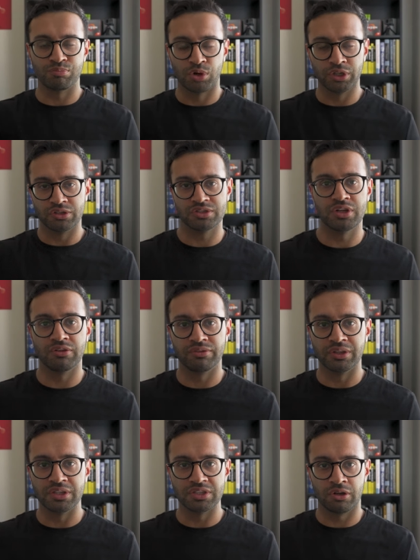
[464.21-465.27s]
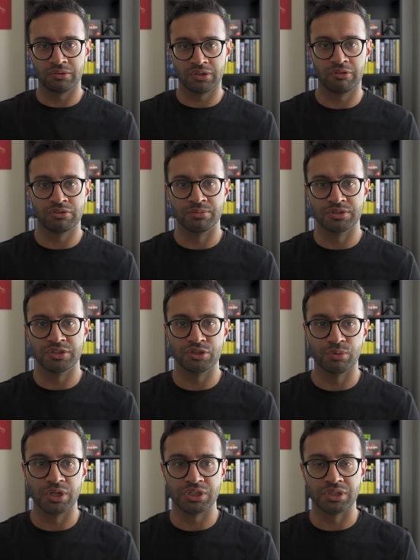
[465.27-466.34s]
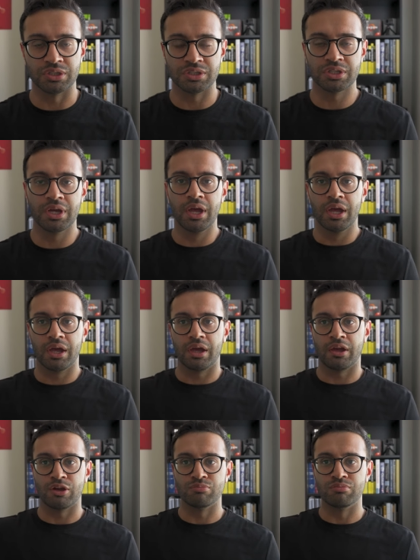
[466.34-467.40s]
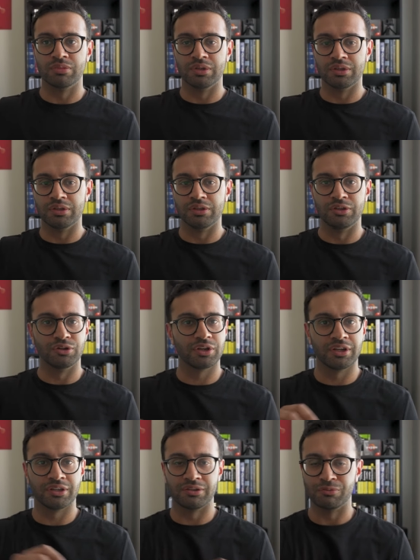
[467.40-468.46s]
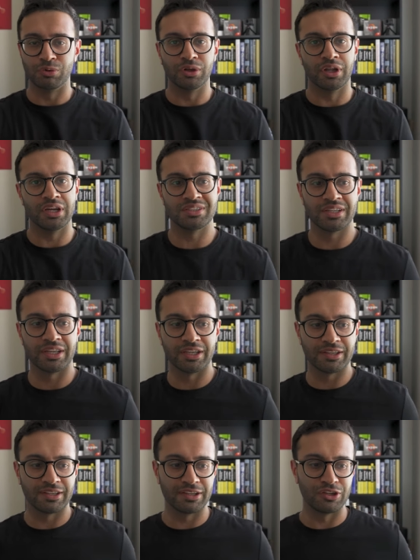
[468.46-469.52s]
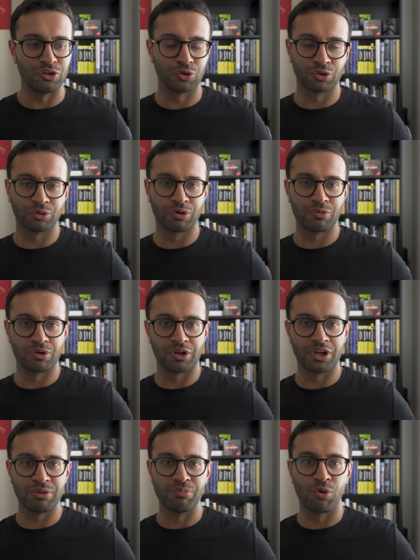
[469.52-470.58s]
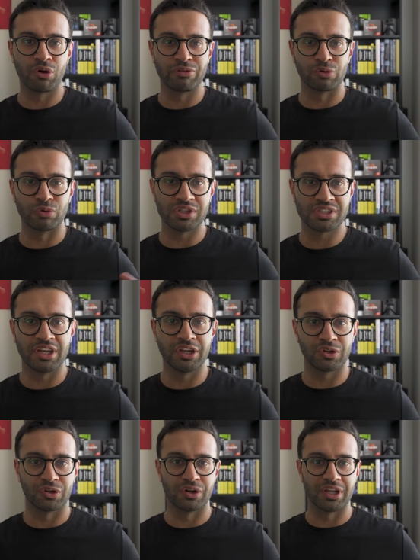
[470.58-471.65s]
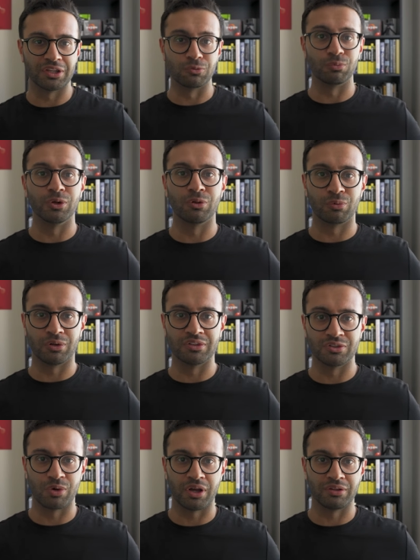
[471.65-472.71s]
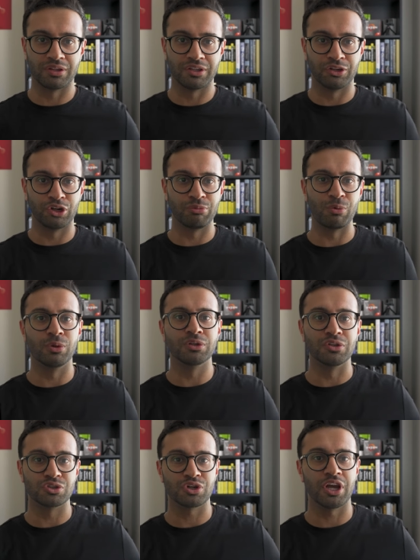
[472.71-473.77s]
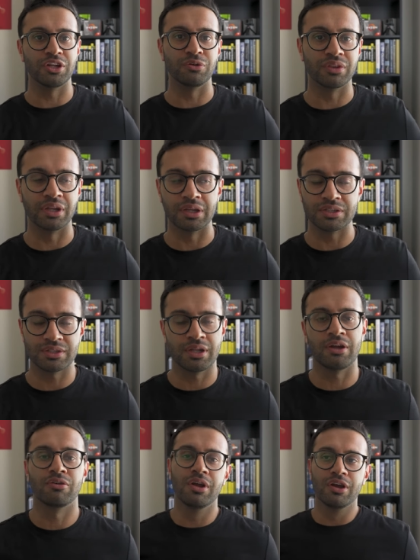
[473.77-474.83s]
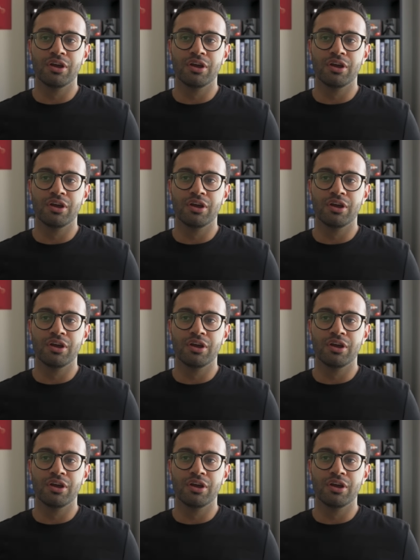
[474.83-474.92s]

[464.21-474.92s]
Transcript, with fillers: putting yourself in these uncomfortable situations, um, you're gonna realize that you're gonna be more of a risk taker in the real world as well. You're gonna be willing to try new things. Now,